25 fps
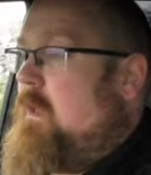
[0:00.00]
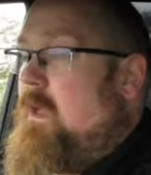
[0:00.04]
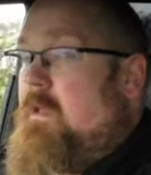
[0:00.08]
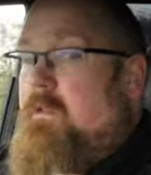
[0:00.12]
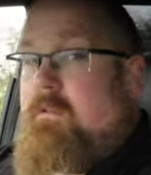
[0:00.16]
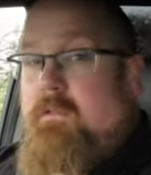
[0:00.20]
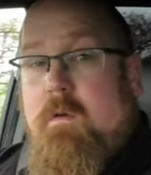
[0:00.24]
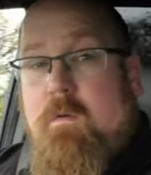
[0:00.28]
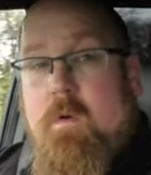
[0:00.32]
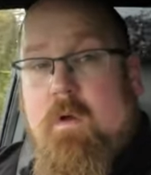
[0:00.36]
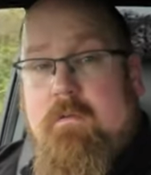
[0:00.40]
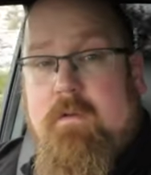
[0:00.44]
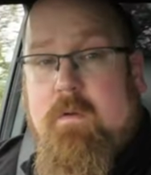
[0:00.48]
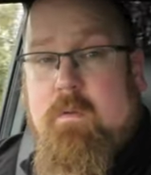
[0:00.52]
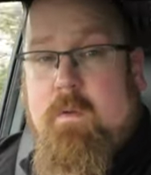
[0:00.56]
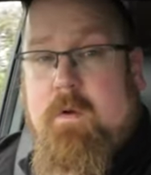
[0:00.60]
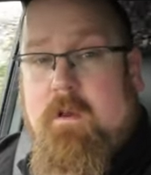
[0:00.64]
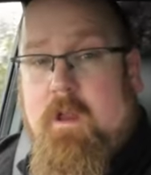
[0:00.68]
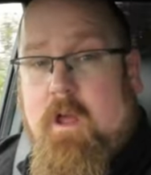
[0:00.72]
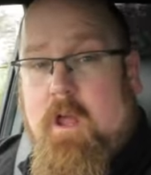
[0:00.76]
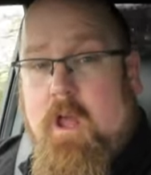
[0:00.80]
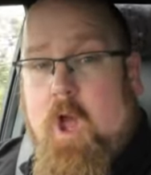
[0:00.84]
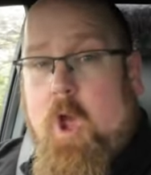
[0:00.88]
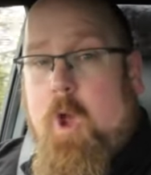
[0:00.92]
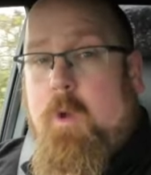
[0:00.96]
So everyone,
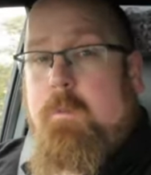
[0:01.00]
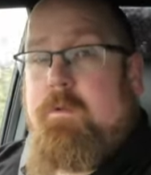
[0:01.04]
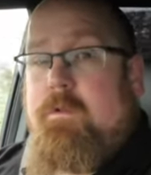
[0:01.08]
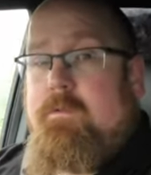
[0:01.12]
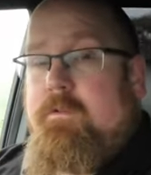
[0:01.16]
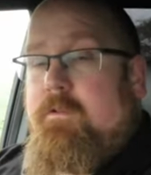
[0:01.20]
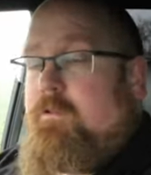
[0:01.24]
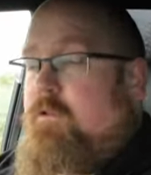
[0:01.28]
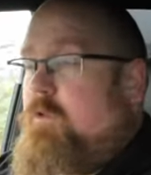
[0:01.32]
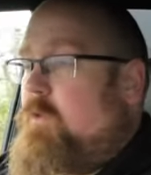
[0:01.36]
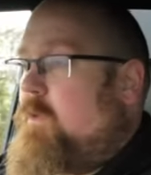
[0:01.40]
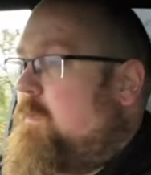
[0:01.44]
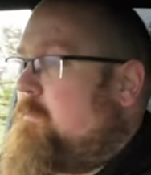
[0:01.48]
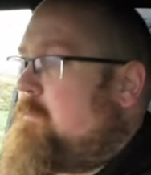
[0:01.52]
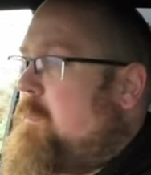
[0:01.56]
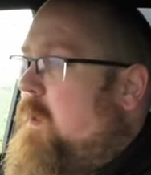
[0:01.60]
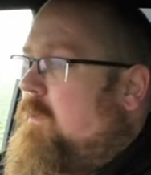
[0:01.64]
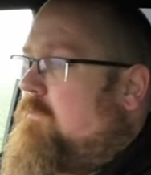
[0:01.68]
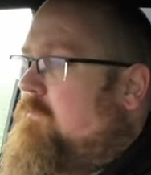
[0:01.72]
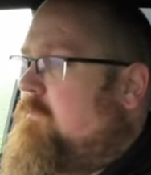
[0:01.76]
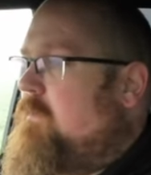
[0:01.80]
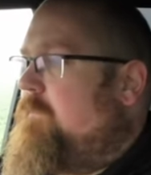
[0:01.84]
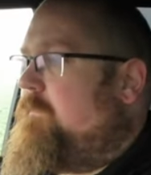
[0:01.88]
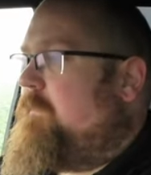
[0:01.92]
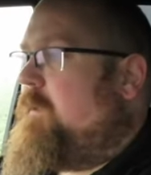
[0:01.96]
I hope you've enjoyed my
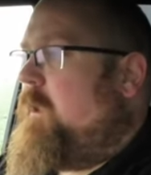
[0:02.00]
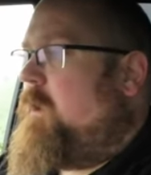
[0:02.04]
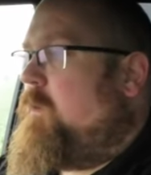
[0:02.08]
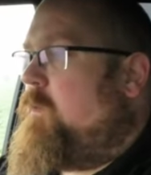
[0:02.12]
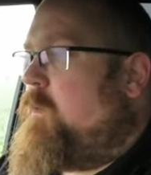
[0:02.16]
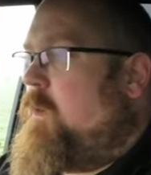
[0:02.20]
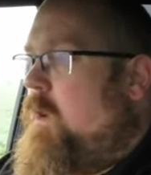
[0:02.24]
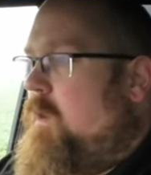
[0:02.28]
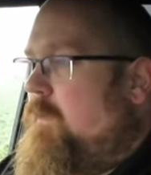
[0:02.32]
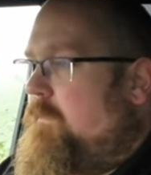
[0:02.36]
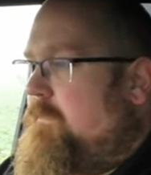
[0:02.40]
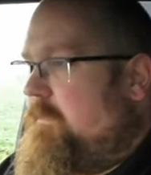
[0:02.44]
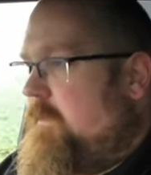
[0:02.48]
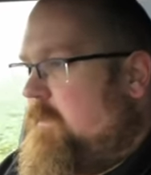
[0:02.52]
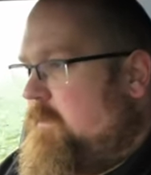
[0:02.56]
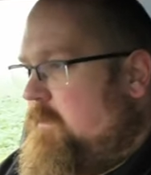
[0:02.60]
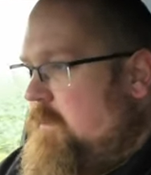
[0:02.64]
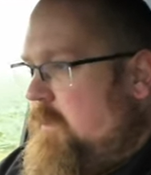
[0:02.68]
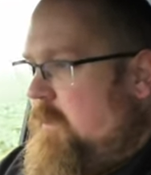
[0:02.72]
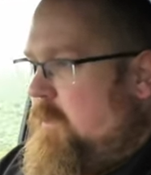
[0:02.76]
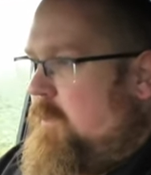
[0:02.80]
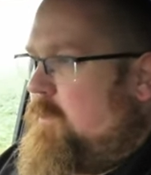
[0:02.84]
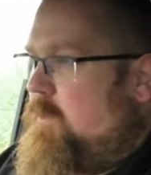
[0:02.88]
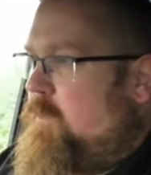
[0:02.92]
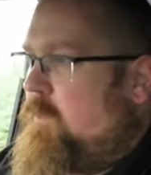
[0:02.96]
review of the
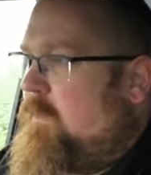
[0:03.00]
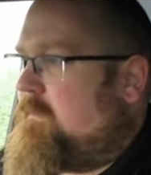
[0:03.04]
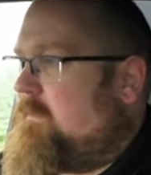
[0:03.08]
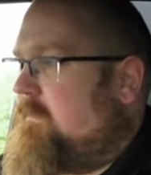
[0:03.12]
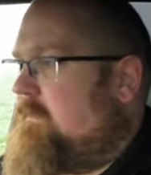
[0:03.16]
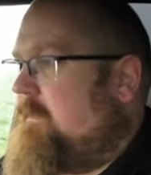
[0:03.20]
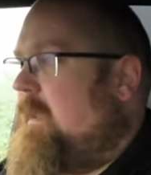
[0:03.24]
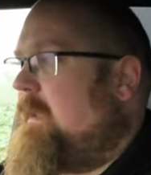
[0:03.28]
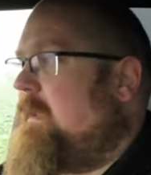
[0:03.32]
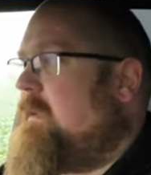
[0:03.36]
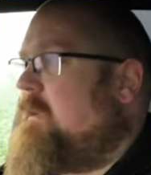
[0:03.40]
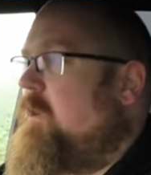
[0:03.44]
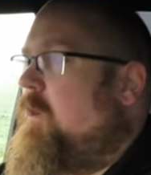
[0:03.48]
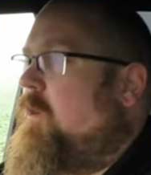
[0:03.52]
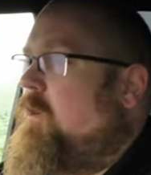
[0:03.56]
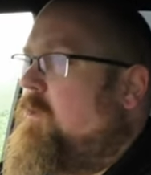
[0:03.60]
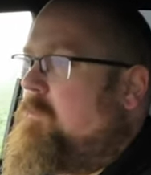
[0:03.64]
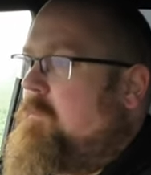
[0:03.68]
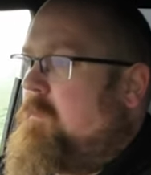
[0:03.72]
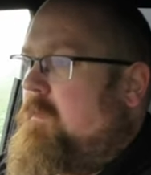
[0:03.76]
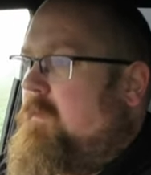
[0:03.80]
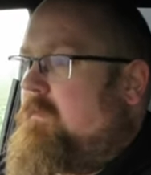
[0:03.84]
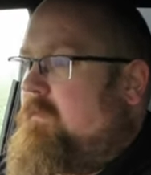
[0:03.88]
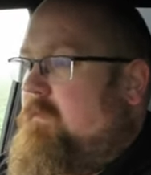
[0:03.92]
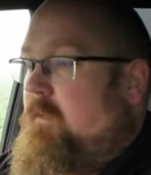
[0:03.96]
new SsangYong
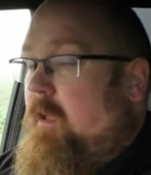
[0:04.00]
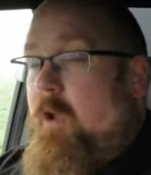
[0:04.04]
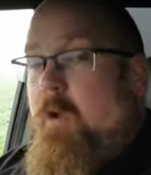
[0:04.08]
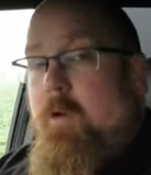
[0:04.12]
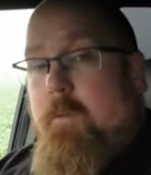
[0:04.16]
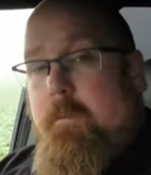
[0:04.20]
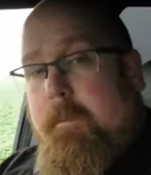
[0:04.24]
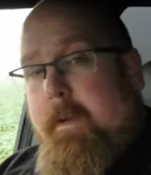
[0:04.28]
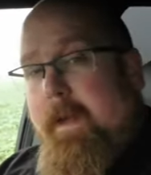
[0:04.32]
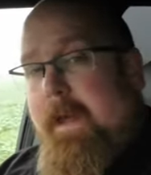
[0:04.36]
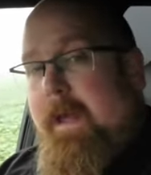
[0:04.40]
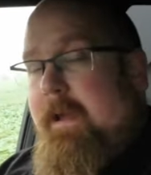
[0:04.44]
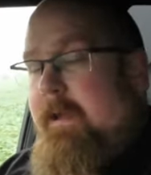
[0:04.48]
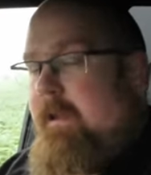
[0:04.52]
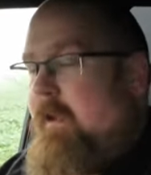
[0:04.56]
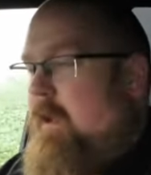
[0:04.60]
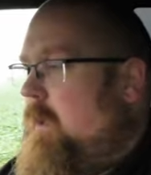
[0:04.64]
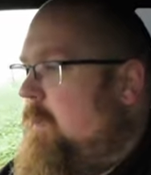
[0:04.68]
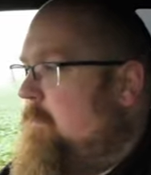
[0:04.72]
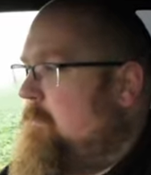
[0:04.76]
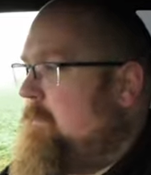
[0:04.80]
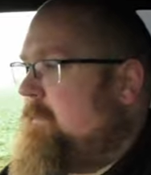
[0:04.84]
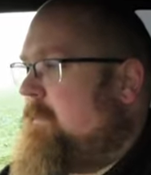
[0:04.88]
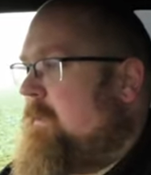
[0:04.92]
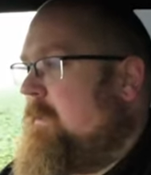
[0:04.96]
Musso
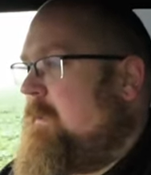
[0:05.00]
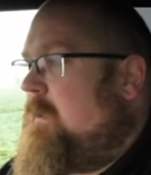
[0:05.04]
pickup.